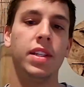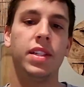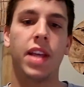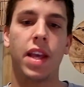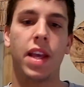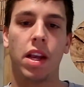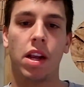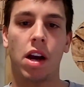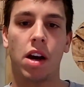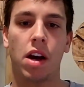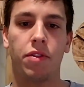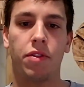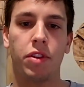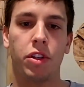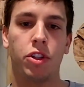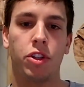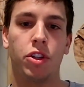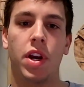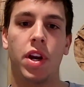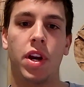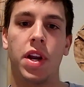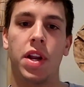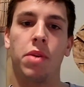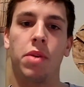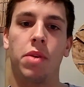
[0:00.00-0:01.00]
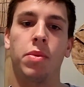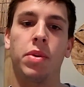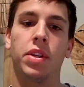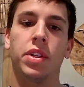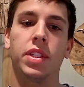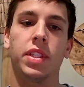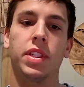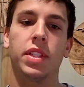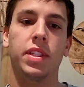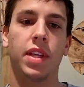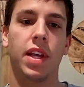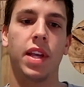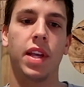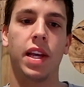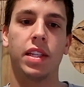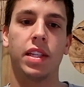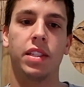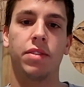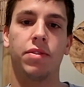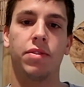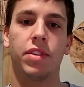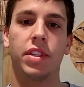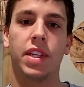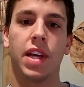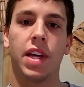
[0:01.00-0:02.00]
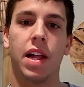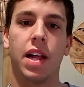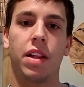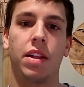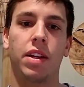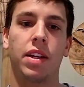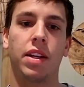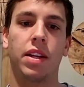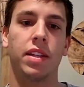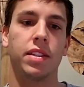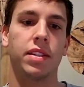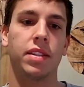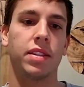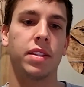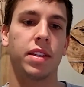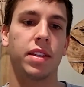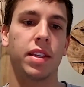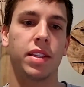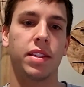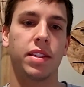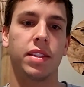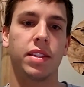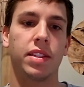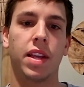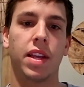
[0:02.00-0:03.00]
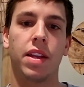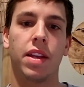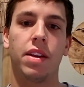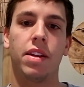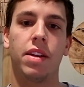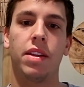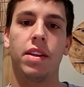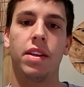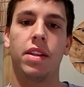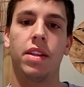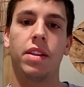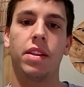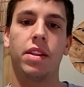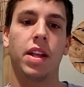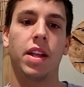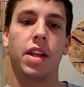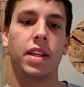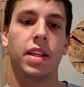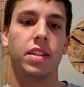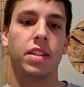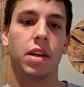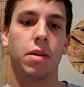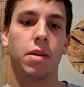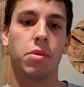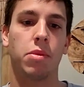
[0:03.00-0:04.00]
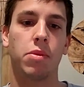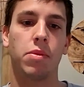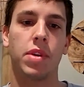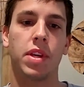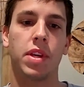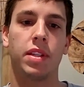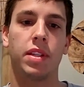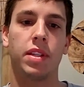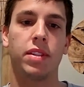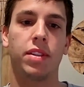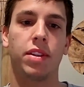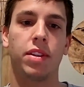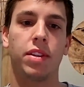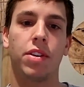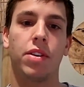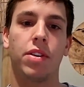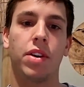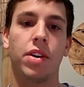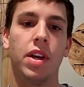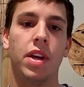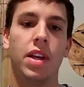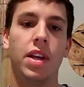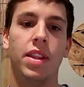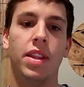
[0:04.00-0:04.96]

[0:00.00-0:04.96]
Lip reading: take off the training wheels, as Vitalik has said in the last couple of weeks. So